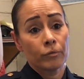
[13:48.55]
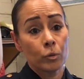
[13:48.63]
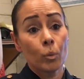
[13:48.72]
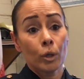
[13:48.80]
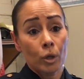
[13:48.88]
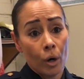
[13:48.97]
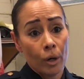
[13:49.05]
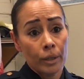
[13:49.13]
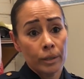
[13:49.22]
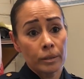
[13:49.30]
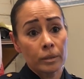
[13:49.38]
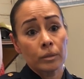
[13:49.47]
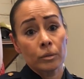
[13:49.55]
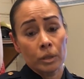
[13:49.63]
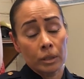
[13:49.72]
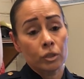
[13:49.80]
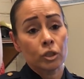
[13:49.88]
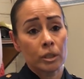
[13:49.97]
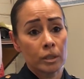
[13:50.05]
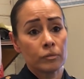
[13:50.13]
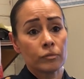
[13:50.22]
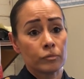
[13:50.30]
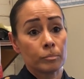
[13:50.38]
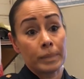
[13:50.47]
If you work hard, you can achieve
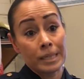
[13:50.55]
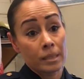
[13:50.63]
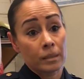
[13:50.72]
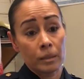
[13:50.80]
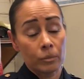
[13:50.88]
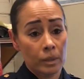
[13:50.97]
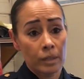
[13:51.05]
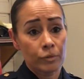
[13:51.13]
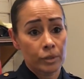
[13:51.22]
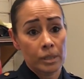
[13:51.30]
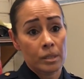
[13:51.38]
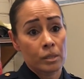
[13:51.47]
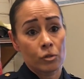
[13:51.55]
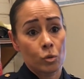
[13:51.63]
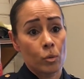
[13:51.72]
basically whatever it is that you